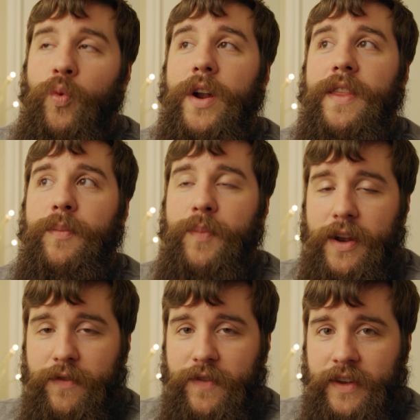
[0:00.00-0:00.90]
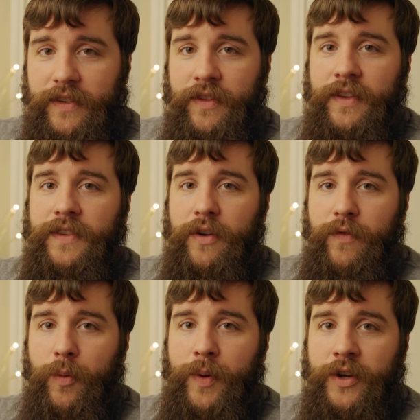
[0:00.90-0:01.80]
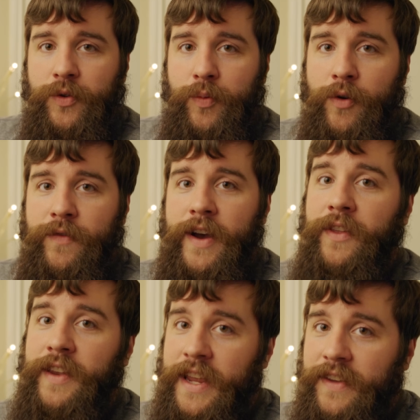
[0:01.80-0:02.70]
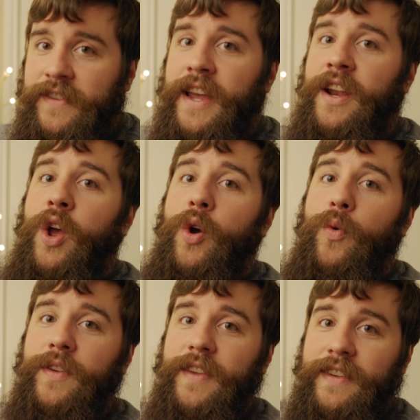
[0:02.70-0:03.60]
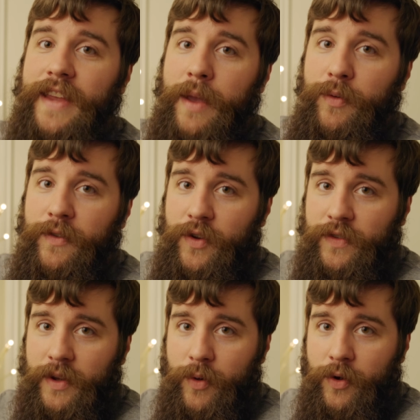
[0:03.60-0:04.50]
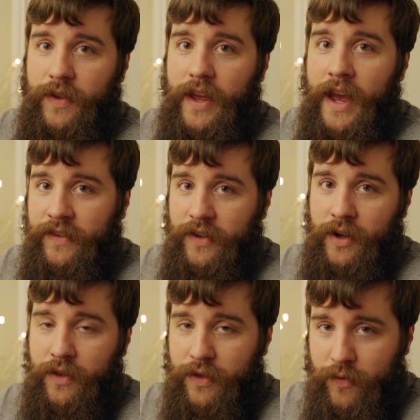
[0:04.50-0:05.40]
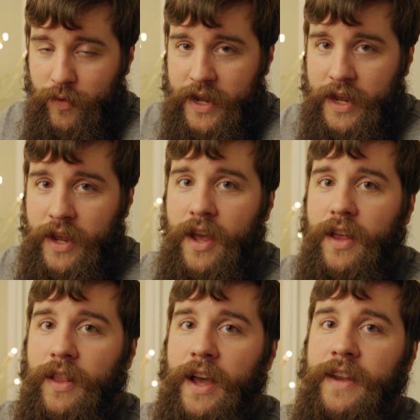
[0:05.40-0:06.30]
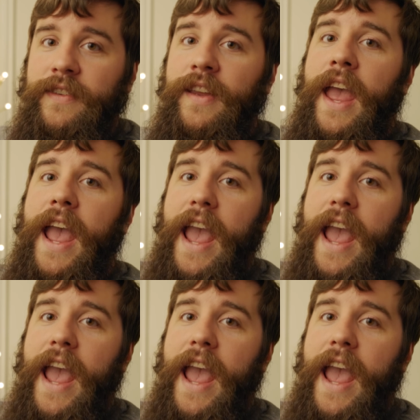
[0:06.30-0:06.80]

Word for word: One of the benefits of the Cine4 picture profile that he said was that it's capable of using both S-Log3 LUTs